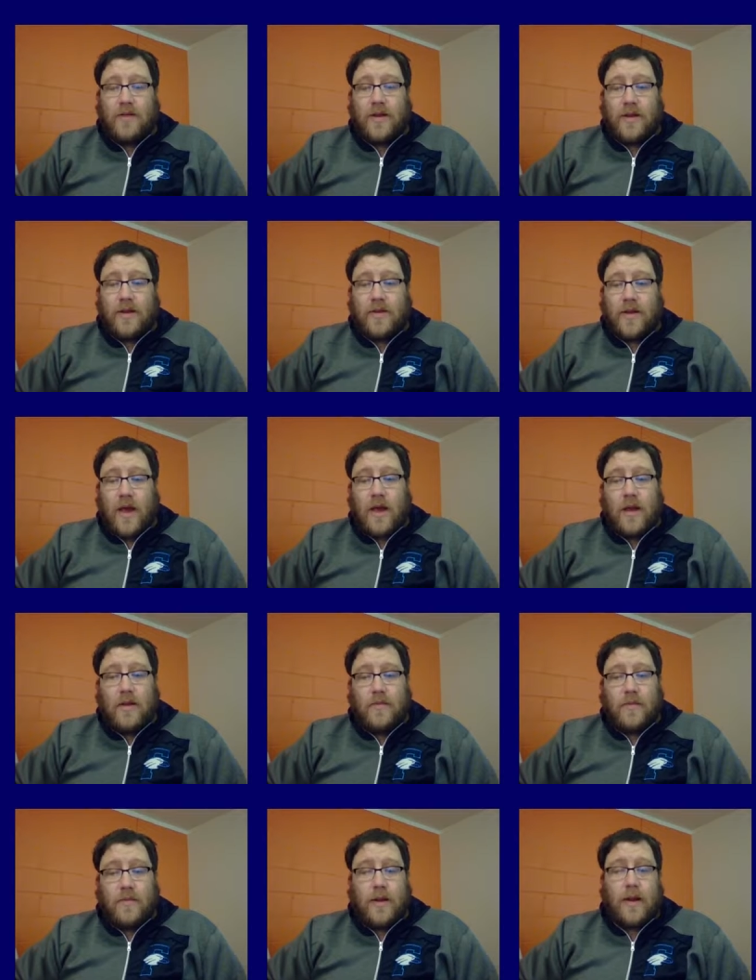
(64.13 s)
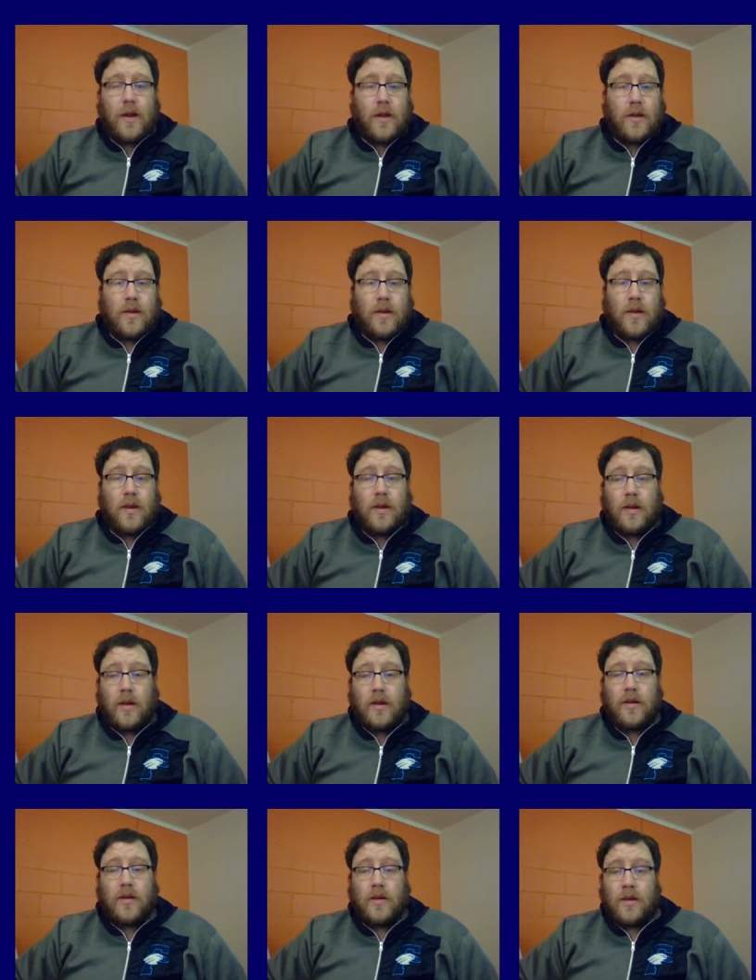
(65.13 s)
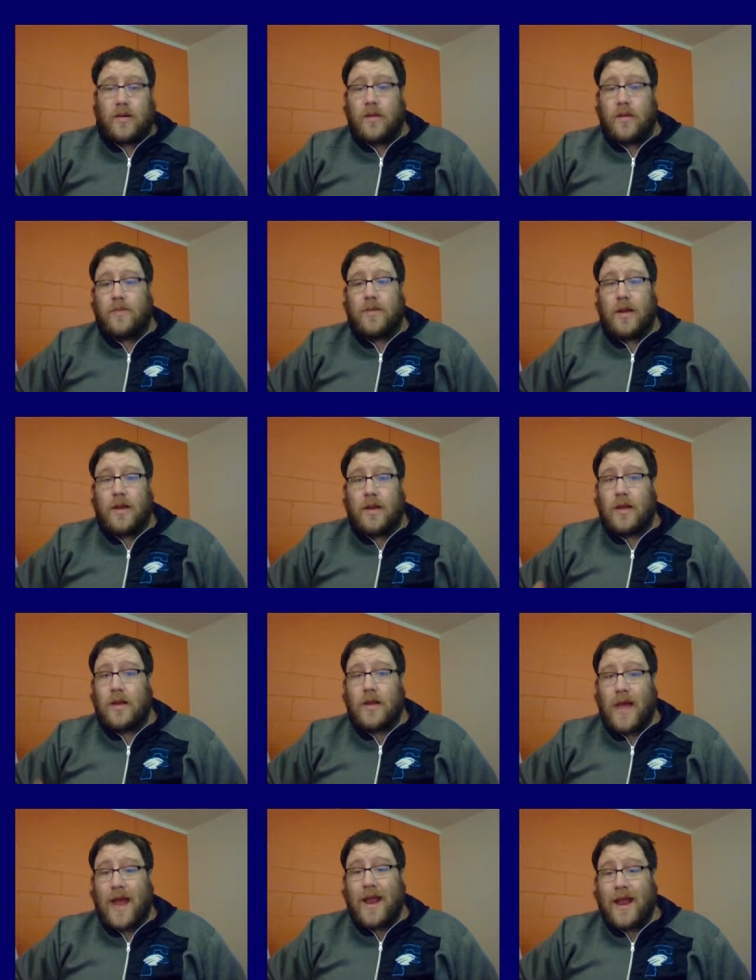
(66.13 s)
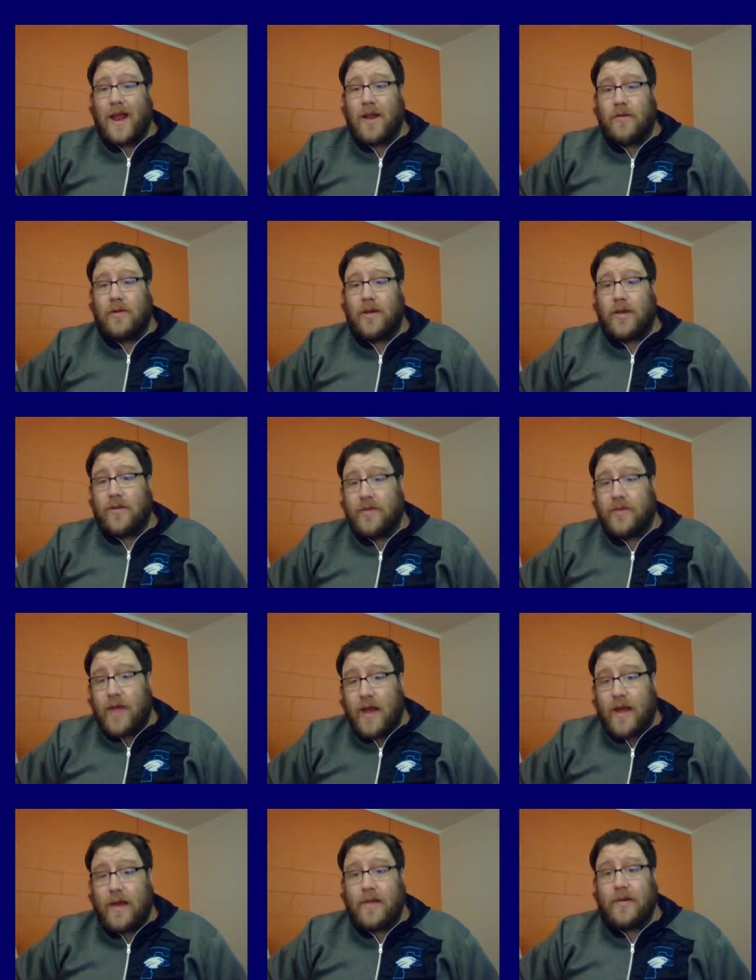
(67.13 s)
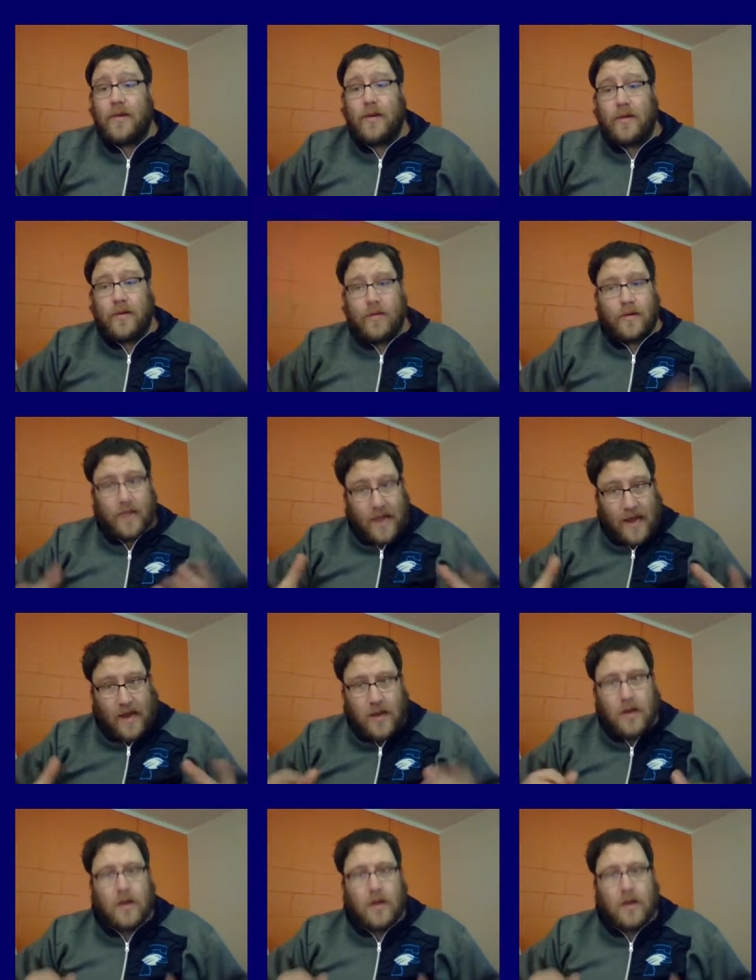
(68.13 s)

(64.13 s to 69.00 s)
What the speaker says: II, because this is something that Henry II did.